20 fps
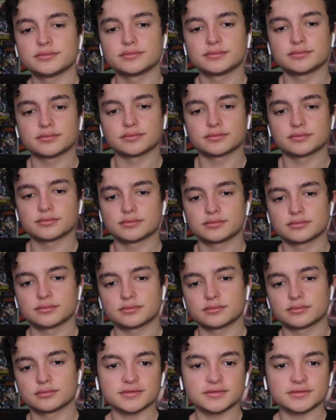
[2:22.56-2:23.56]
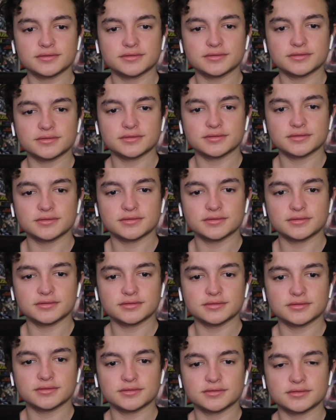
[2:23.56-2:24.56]

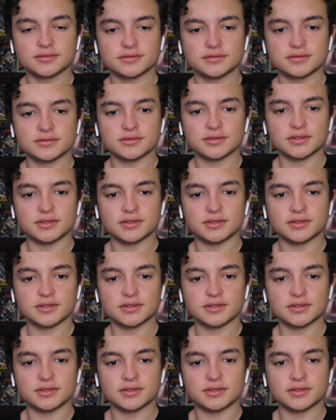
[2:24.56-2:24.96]
No one is speaking in this clip.